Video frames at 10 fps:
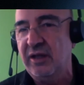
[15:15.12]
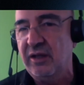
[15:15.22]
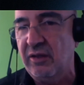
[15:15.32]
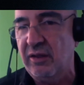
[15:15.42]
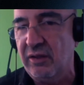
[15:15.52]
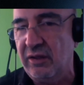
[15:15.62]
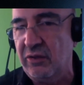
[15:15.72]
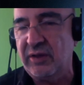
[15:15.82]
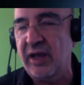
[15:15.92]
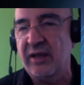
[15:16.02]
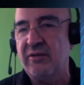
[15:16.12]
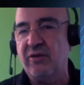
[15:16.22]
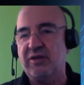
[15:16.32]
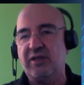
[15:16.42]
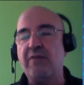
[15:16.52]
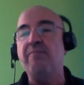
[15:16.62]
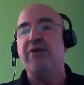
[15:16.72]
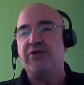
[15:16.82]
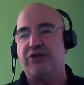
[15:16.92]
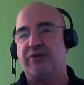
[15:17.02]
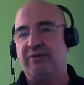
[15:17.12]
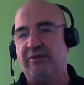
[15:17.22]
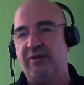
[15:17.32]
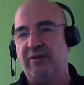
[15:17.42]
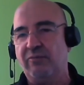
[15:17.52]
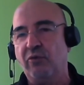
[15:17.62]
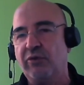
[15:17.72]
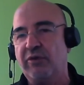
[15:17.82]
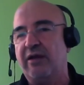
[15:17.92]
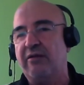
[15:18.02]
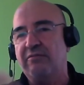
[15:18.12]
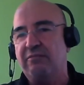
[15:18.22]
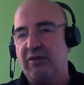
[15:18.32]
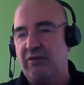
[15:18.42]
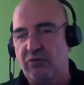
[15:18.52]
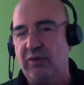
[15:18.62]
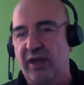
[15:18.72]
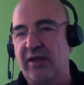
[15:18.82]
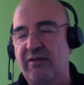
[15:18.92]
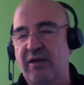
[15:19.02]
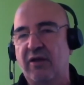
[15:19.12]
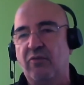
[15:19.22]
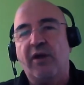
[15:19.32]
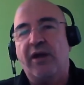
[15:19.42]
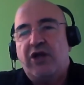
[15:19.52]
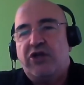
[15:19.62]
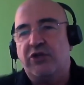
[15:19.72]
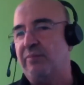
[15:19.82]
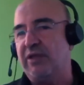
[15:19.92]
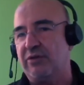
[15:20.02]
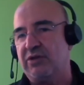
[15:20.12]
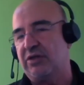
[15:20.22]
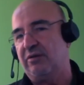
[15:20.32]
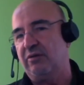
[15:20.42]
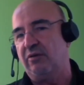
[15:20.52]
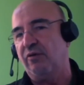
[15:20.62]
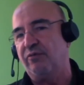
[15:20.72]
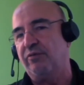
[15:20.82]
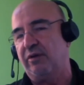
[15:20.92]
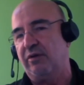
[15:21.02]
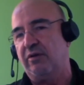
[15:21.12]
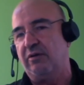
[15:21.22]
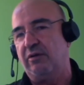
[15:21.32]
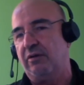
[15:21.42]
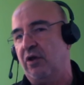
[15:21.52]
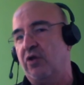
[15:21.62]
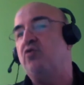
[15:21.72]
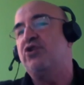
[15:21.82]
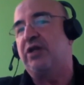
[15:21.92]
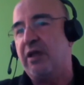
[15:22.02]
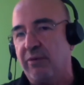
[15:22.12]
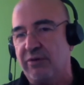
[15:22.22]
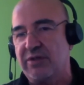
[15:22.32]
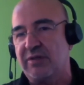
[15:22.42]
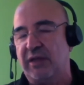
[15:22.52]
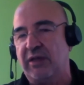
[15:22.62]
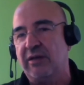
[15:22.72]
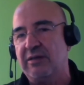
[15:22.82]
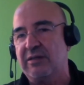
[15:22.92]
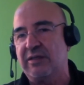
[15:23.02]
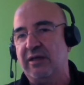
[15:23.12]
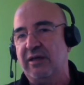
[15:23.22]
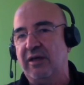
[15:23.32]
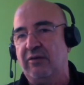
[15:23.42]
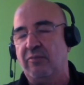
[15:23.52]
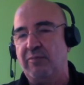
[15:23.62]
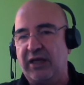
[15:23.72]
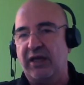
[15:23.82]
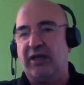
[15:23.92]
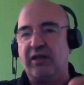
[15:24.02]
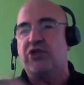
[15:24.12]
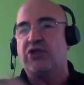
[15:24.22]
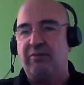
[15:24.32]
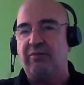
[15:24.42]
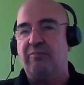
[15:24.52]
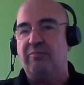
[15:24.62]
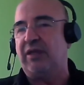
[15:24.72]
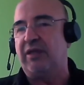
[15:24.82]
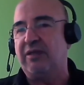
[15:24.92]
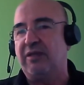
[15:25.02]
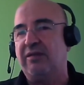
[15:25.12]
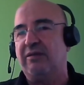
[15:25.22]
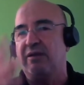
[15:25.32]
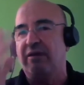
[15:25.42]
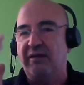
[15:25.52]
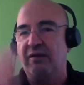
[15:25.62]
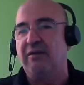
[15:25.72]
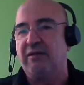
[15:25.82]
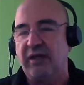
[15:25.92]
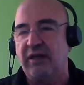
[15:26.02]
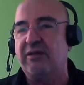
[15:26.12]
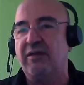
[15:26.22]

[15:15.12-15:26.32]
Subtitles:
You cannot immerse more than today 100 meters of huge cables because the mechanic tension make it cut